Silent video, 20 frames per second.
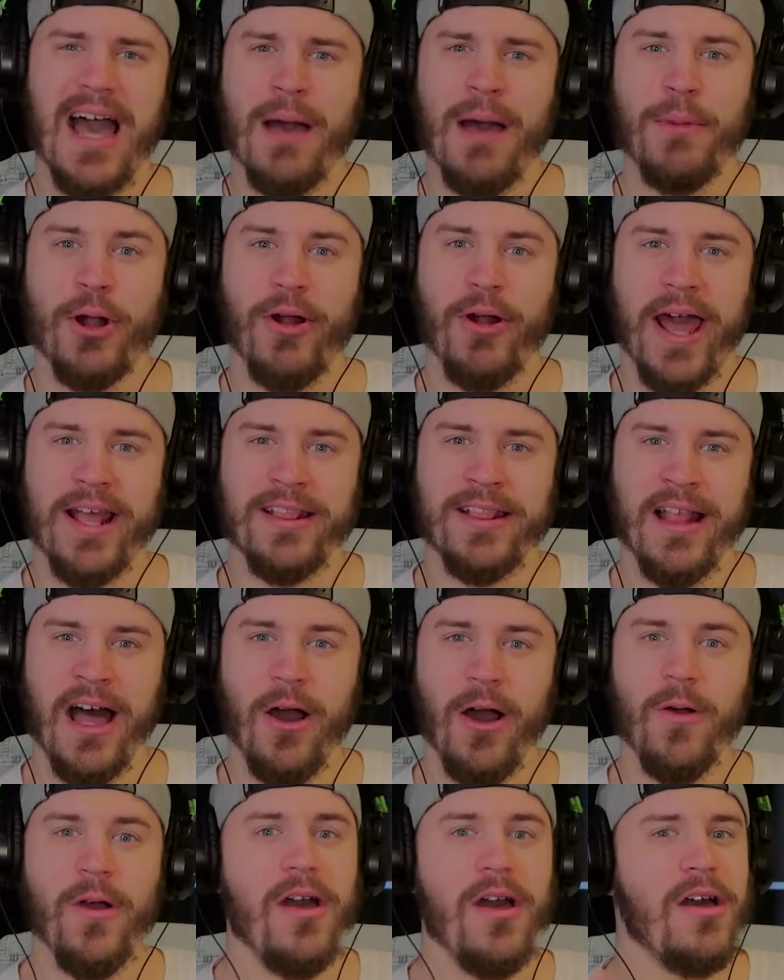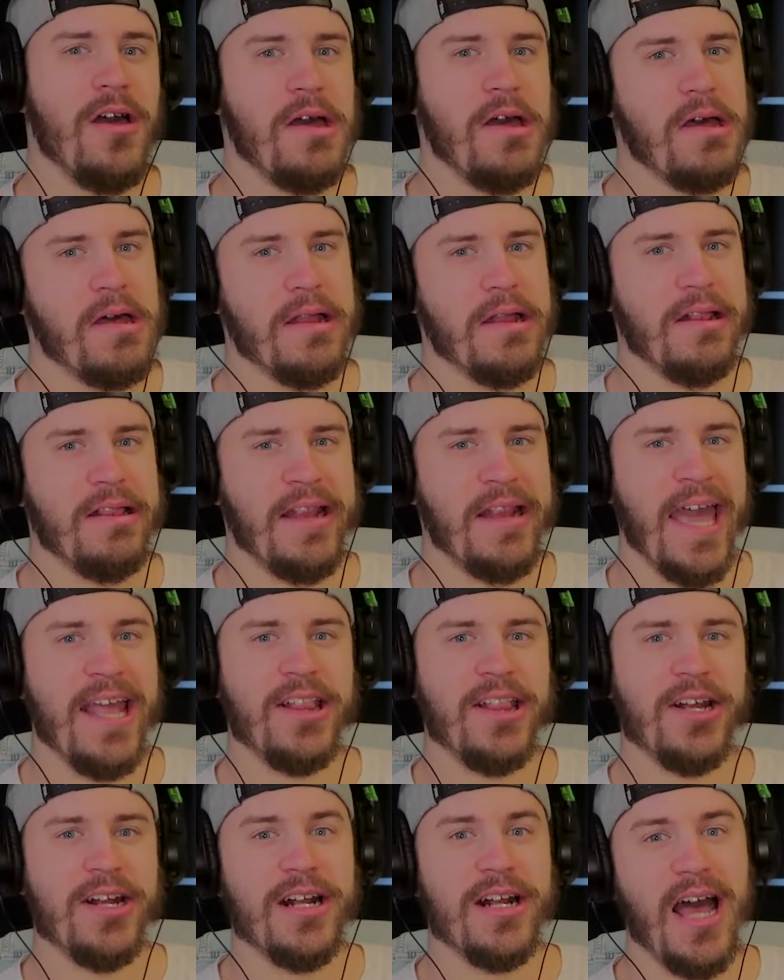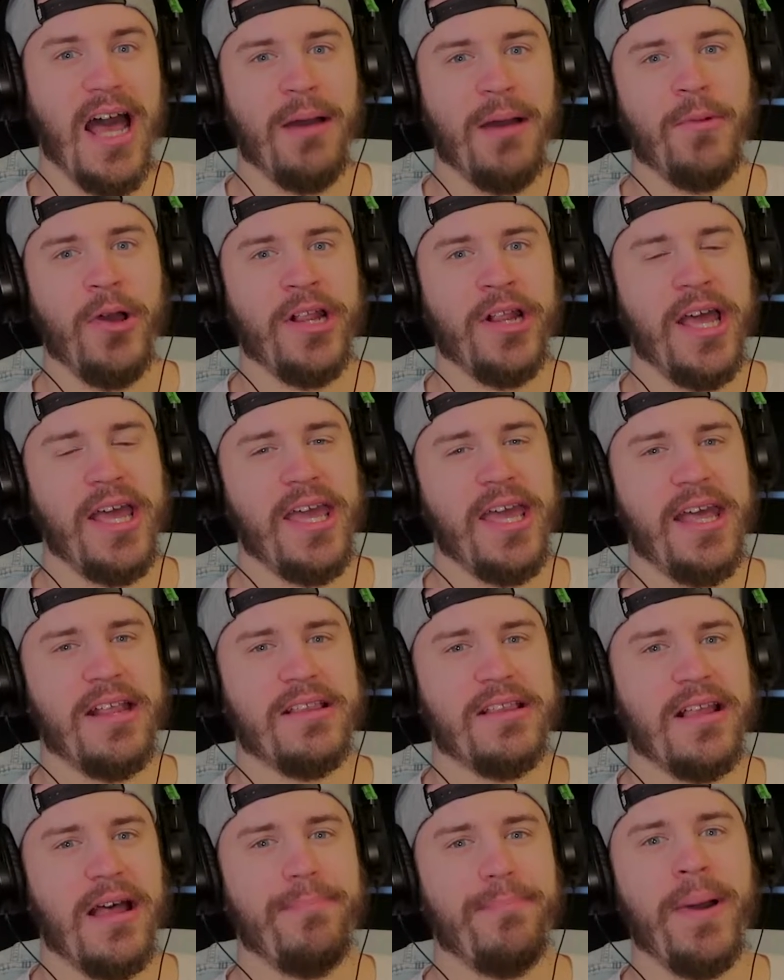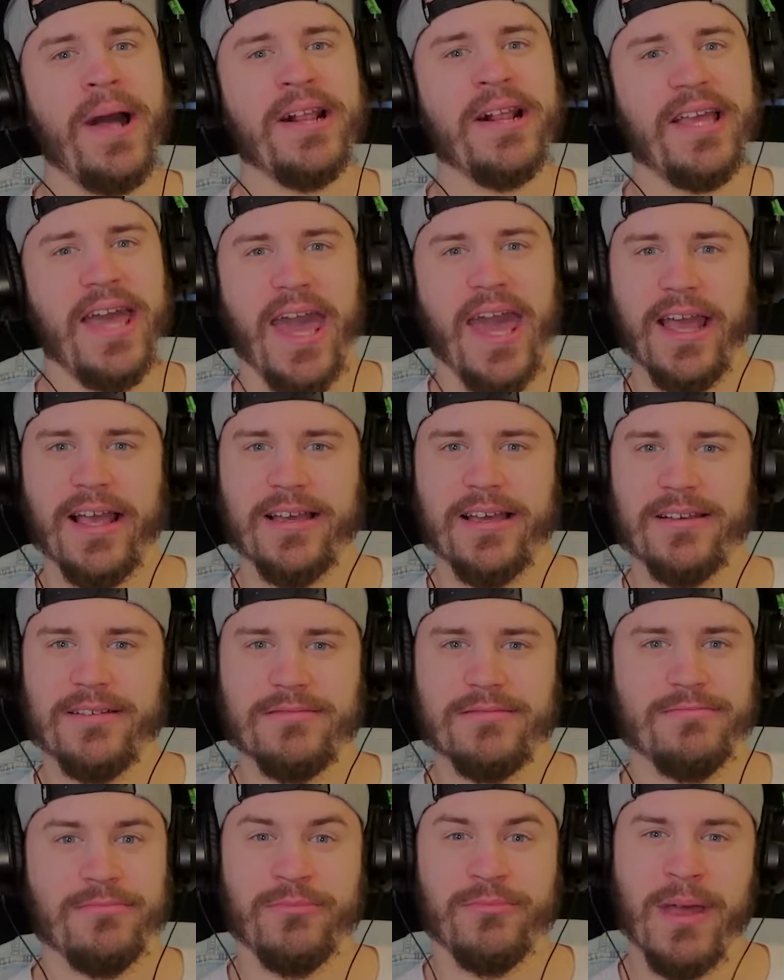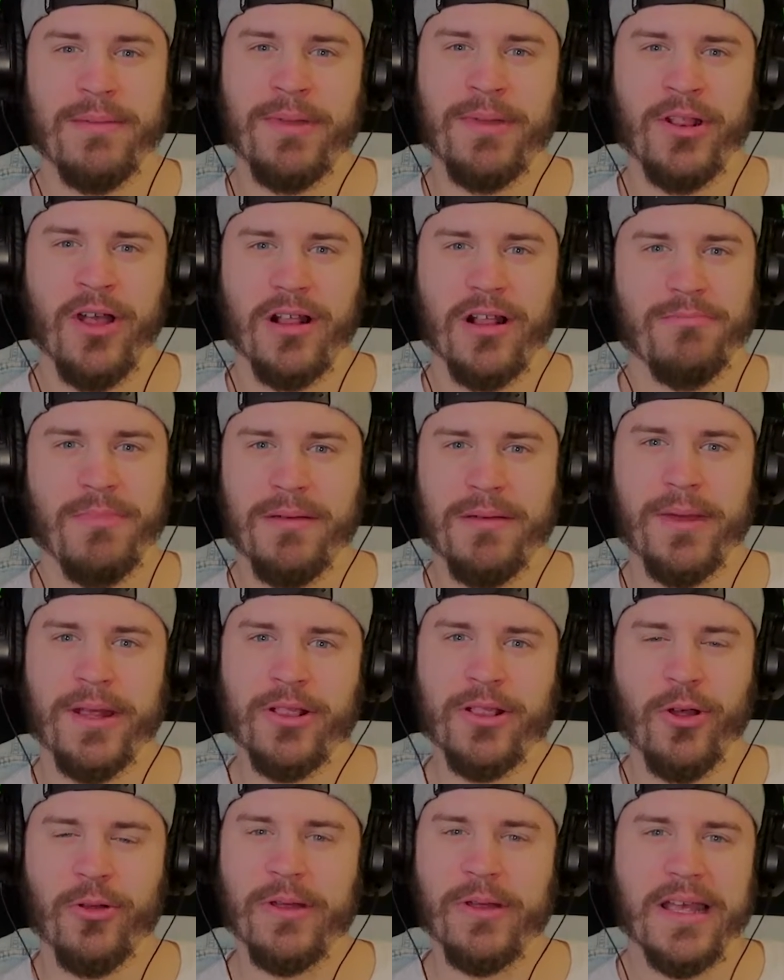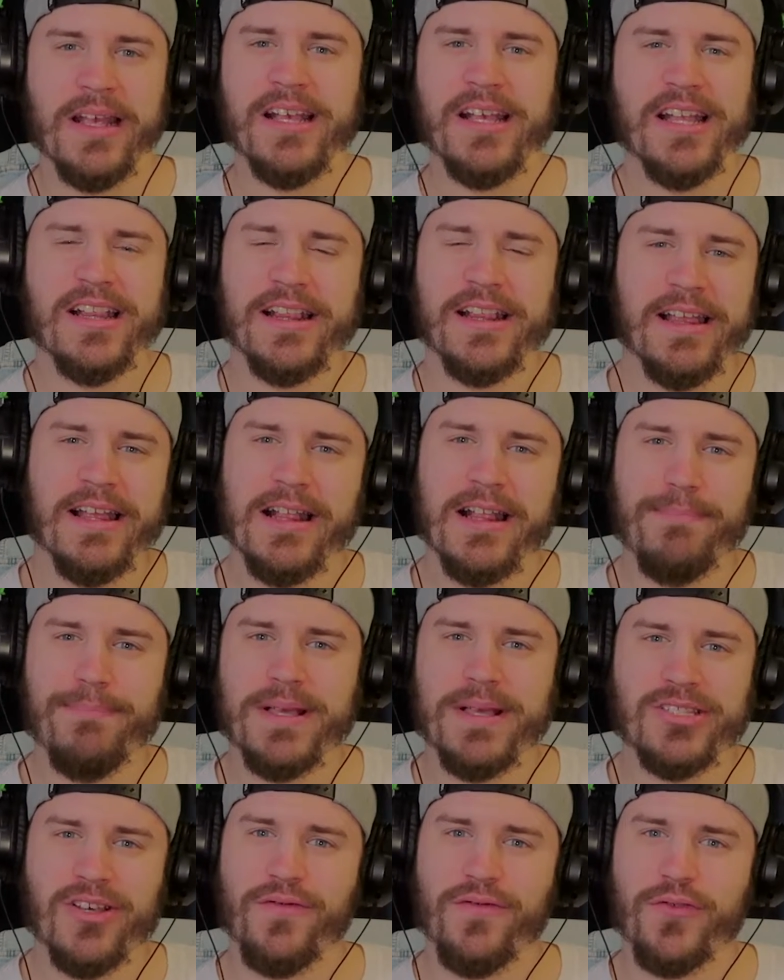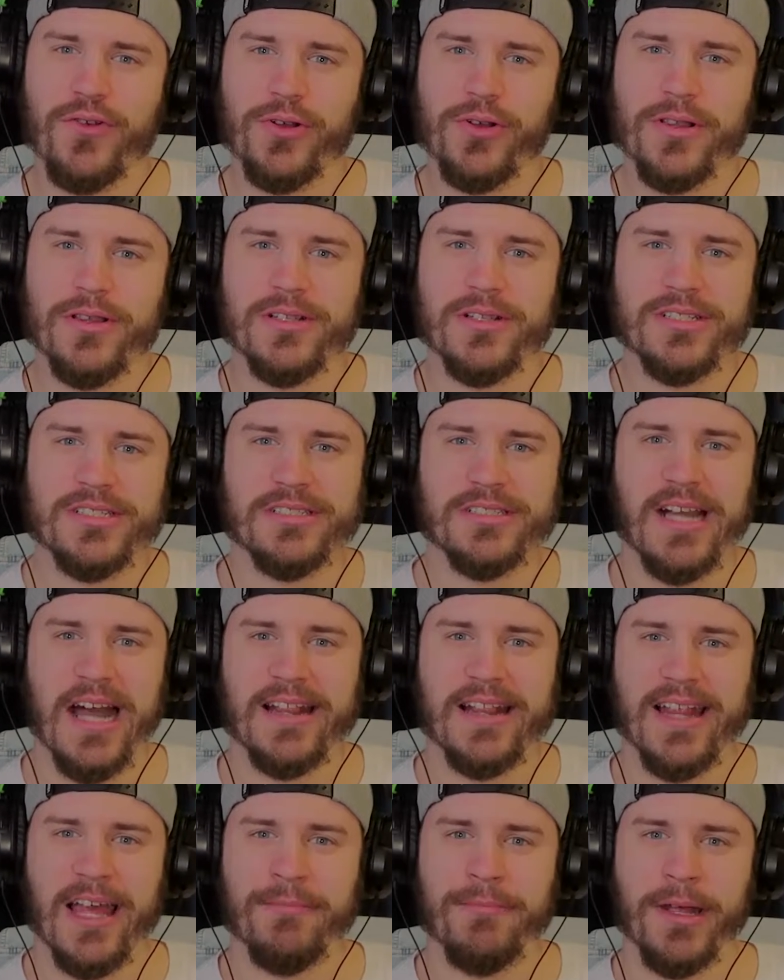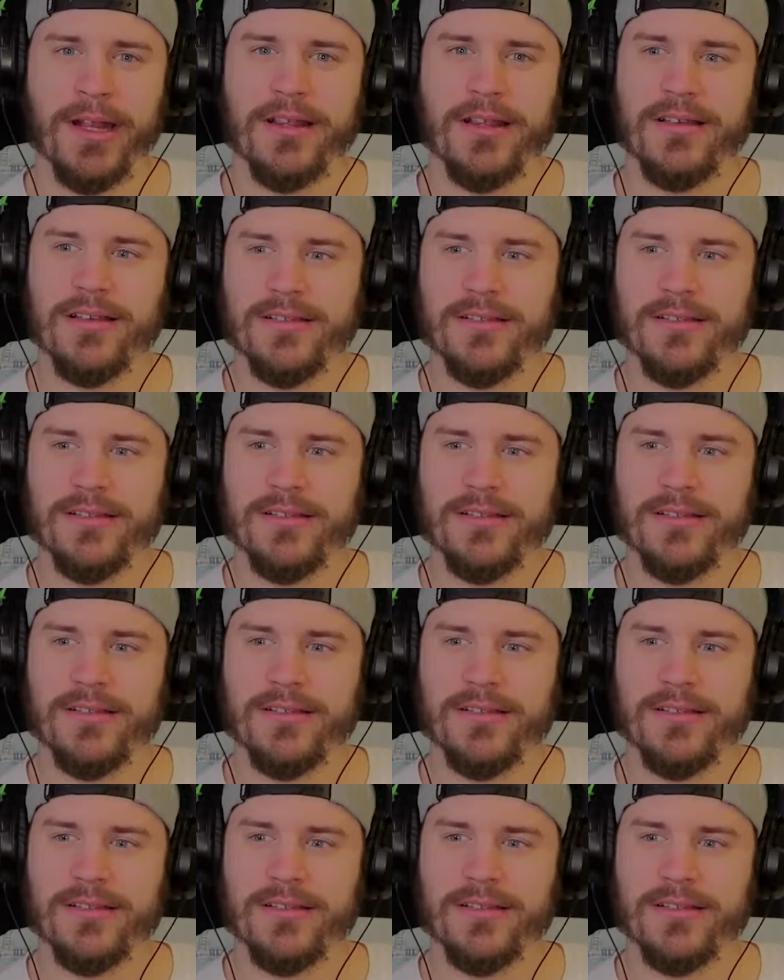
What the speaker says: I'm alright now. Later, I'm gonna eat a pancake. Maybe not, maybe don't. You eat a piece of fruit. God damn it.